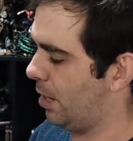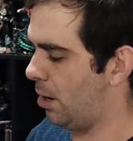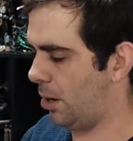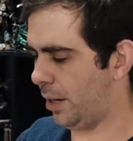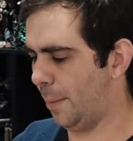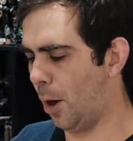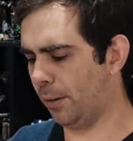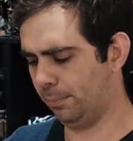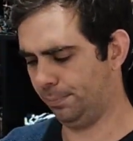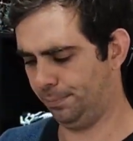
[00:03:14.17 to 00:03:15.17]
Oh, come
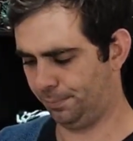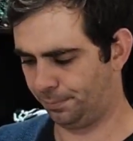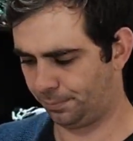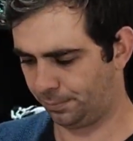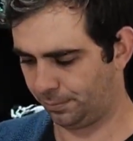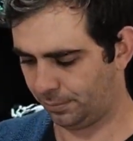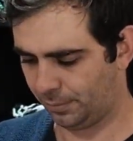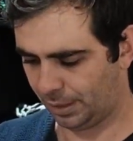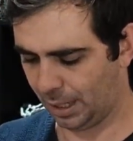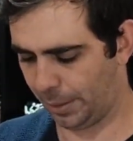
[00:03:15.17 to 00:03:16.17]
on.
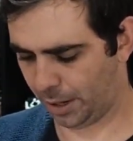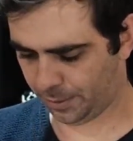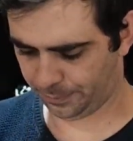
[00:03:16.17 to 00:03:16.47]
There we